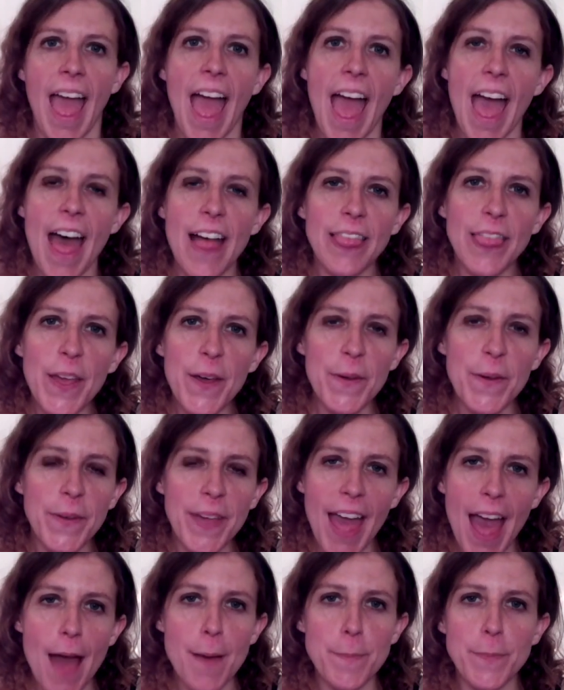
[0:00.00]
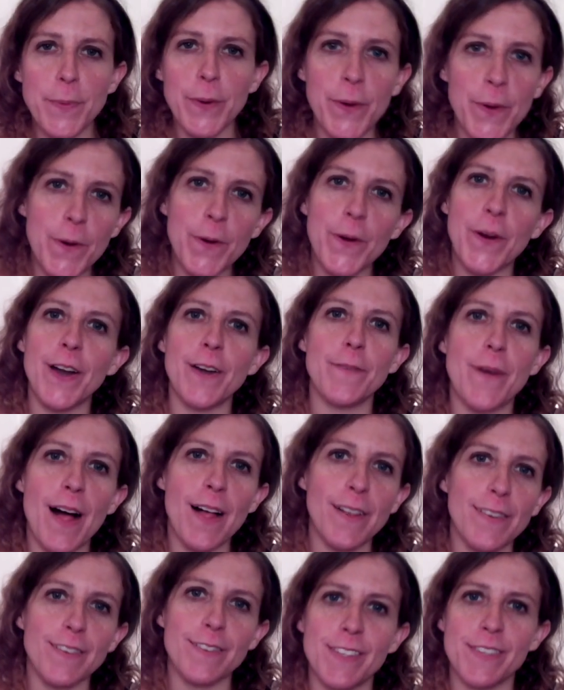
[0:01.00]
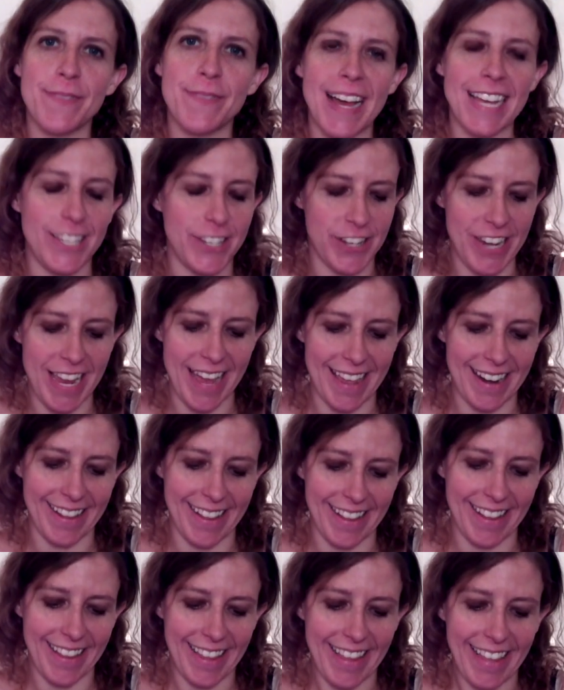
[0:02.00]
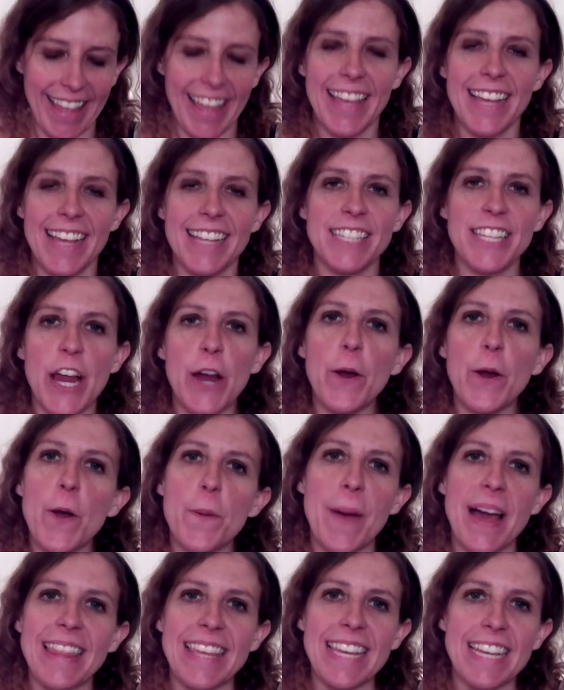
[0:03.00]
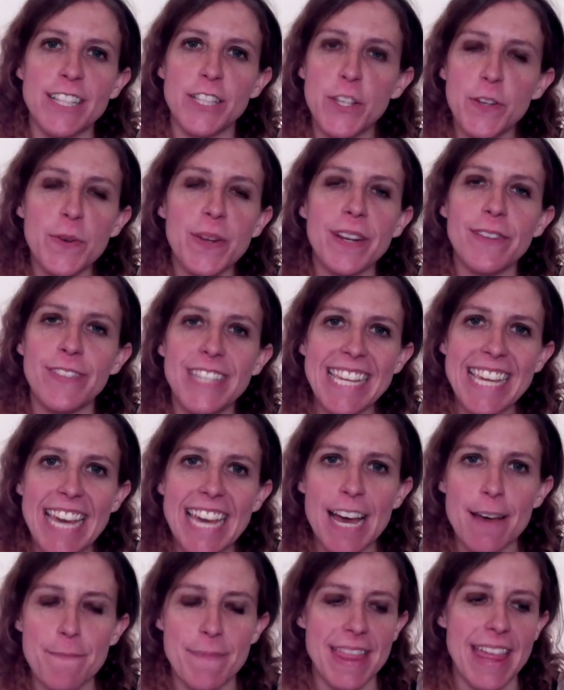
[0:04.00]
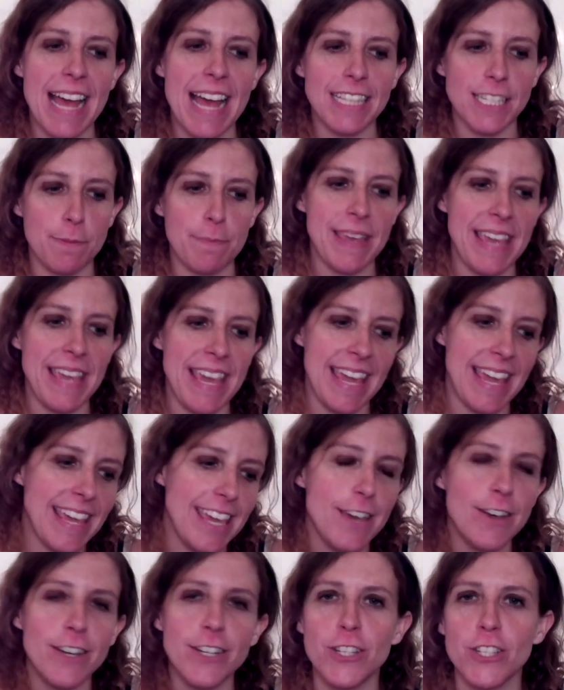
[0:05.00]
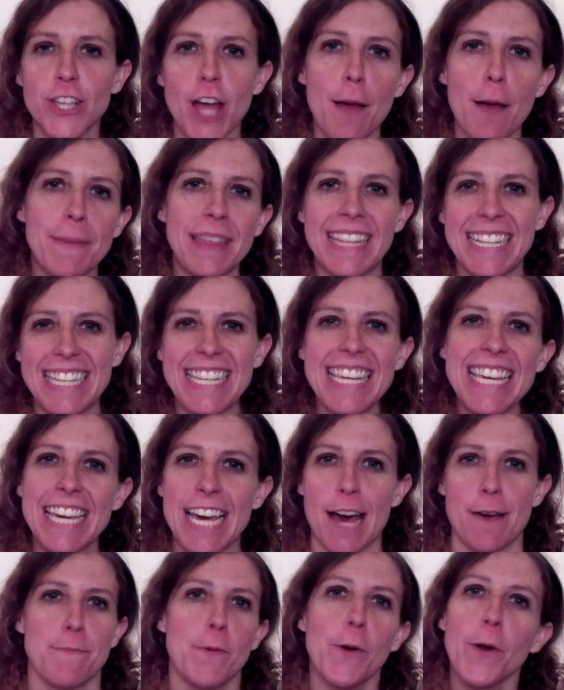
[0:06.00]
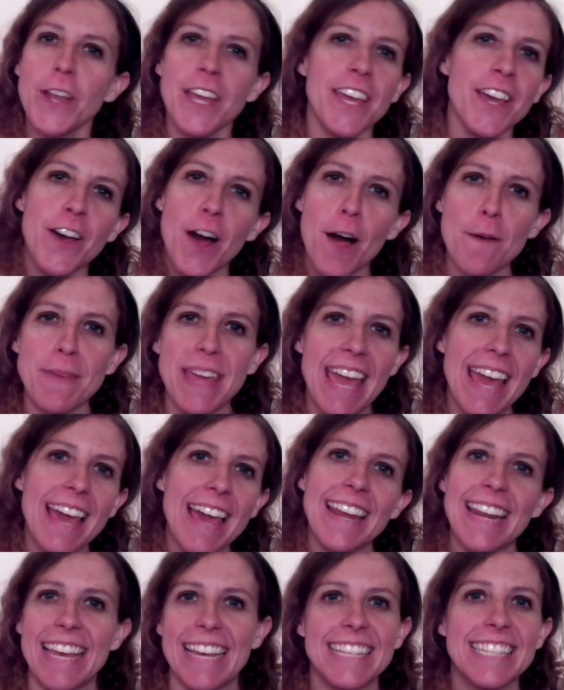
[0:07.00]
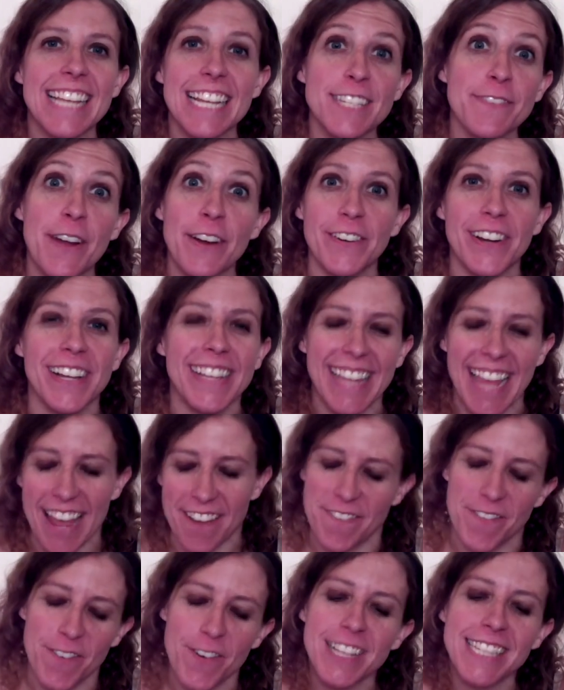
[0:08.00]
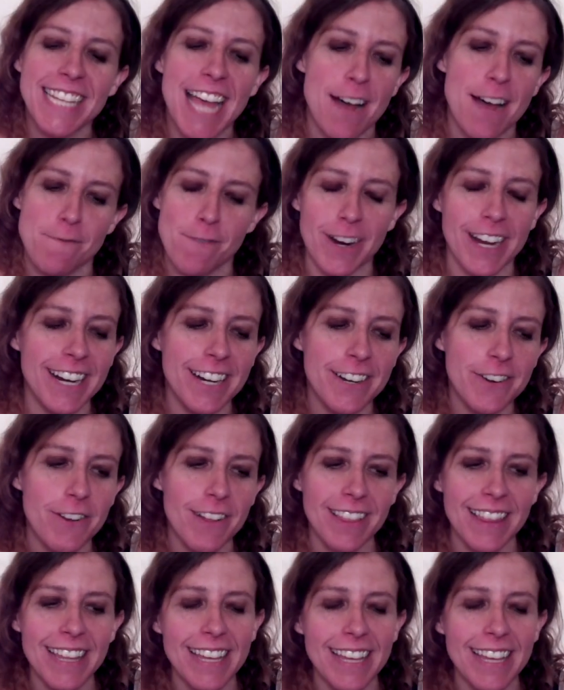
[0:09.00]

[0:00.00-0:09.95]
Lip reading: Hello Capricorn, welcome to my channel. Tarot by the Intuitive Teacup, that's me. You can just call me the Teacup, or you can call me Annie, because that's my real name. What's up? We're going to do a